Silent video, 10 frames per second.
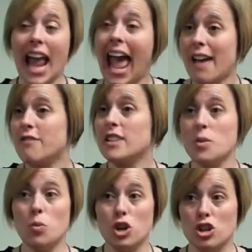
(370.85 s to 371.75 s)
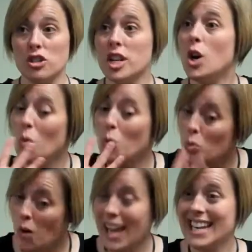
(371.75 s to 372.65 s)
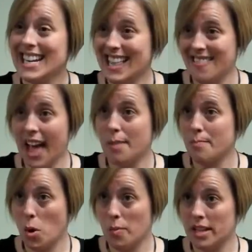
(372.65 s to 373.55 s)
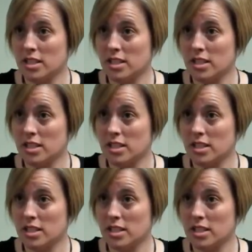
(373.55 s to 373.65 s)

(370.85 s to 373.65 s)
every word right in that moment.